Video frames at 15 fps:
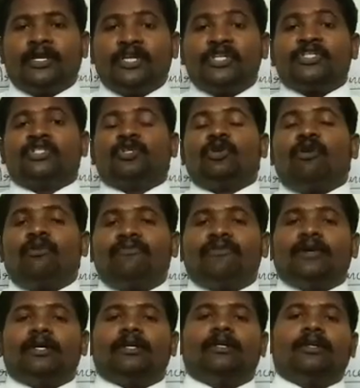Instead of
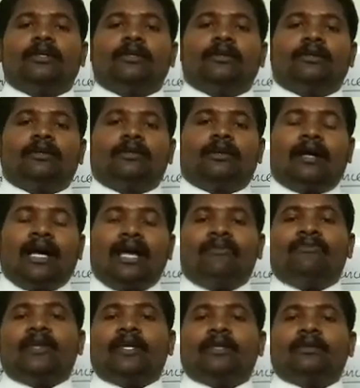
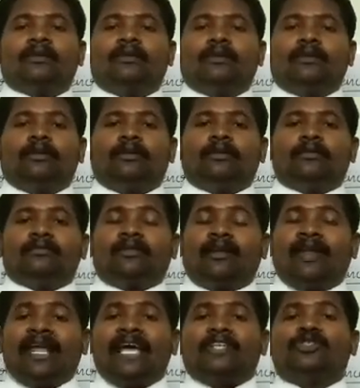having the
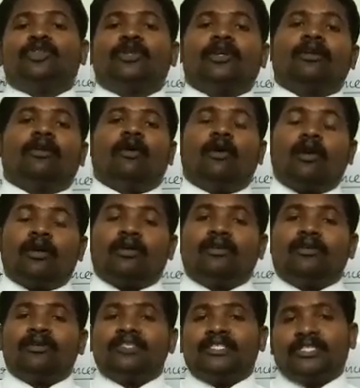natural
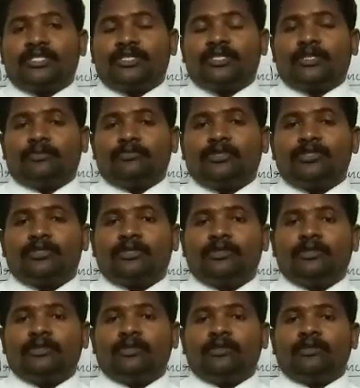organ systems,
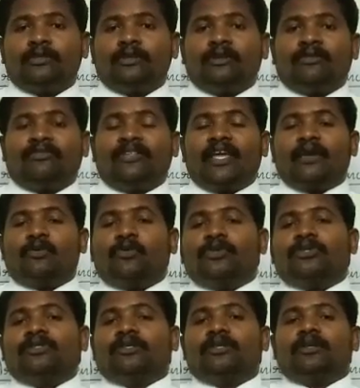they could
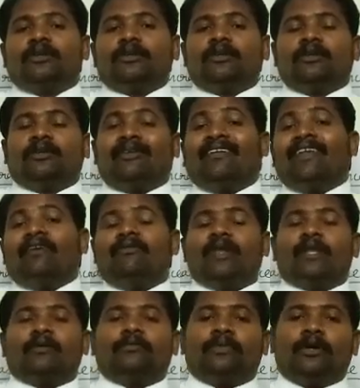
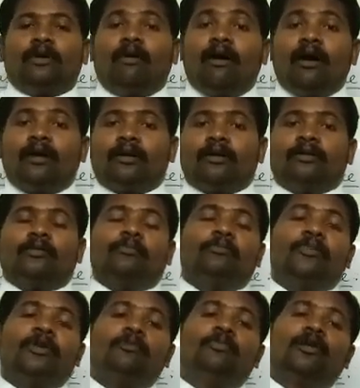develop, or
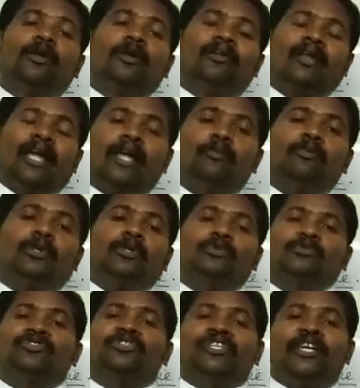people are able
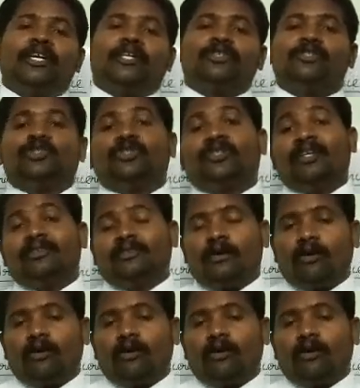to change that